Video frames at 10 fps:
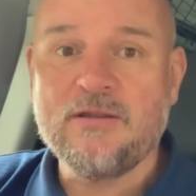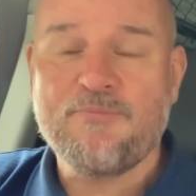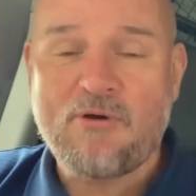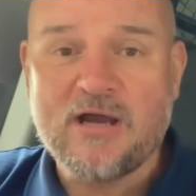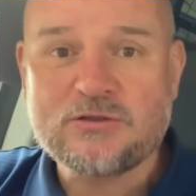the
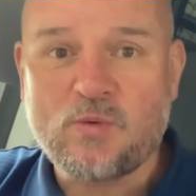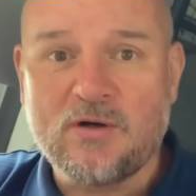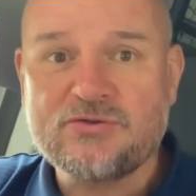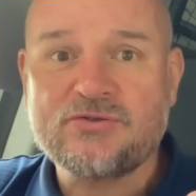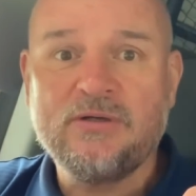price
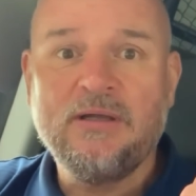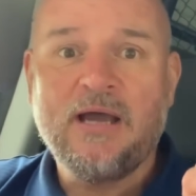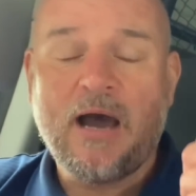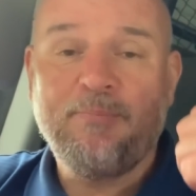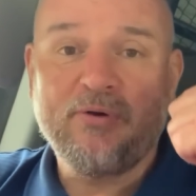was,
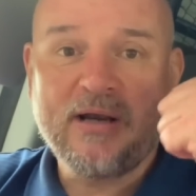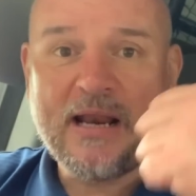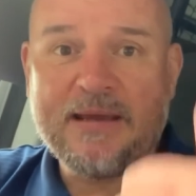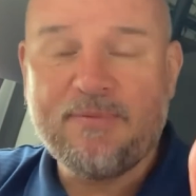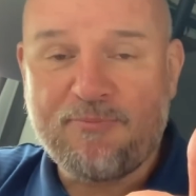I put a
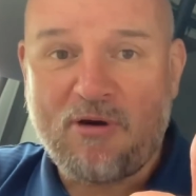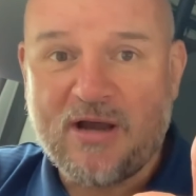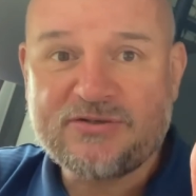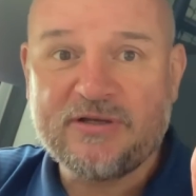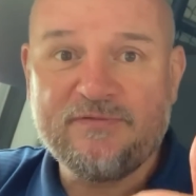labour
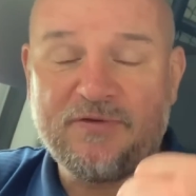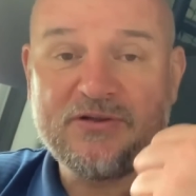price in for the